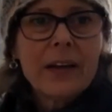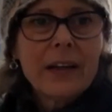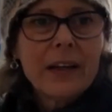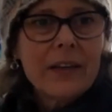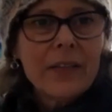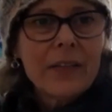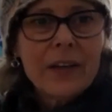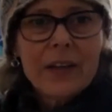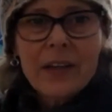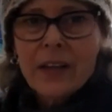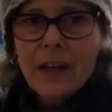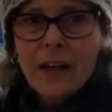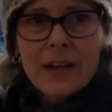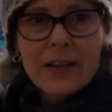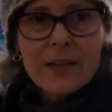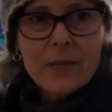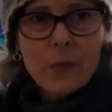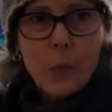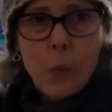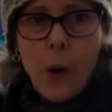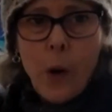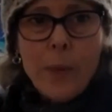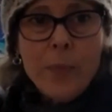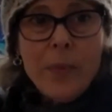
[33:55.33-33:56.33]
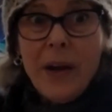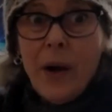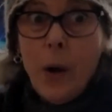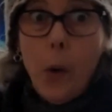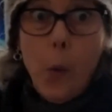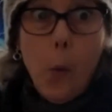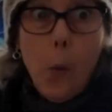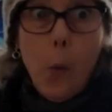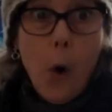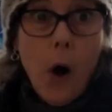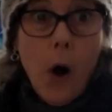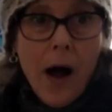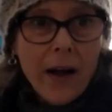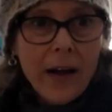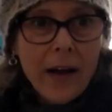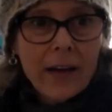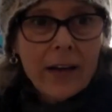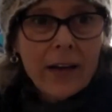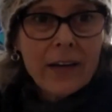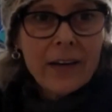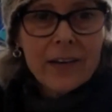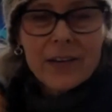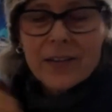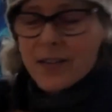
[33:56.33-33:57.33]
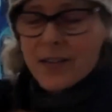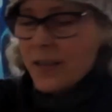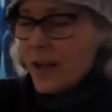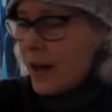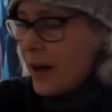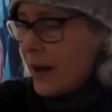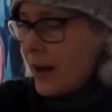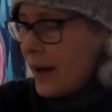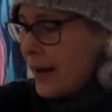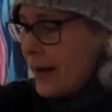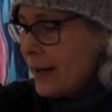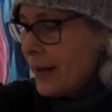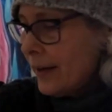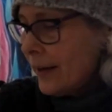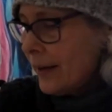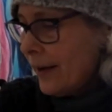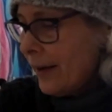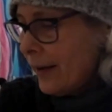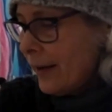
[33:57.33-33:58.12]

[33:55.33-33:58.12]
even a 1 minute walk outside.